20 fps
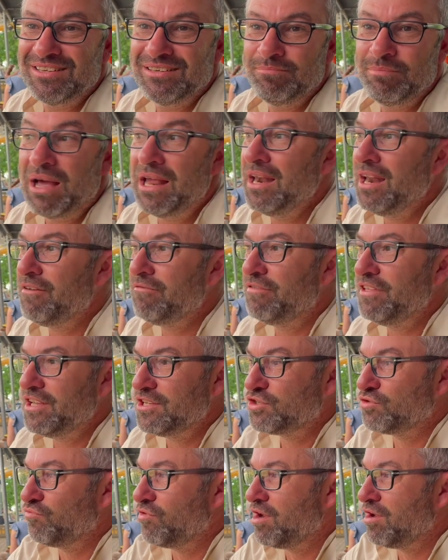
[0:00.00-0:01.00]
But I love
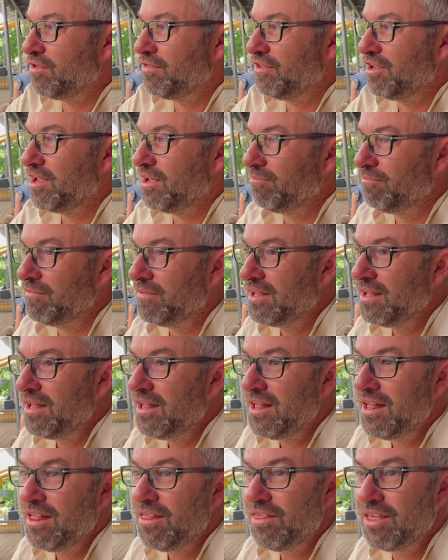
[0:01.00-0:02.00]
this right on the
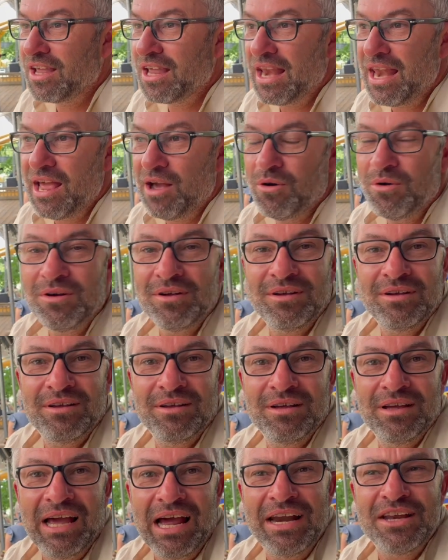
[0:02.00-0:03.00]
canal,
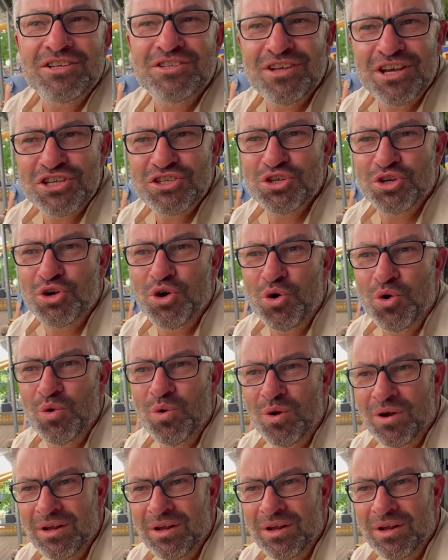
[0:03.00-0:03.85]
and it's nice and cool.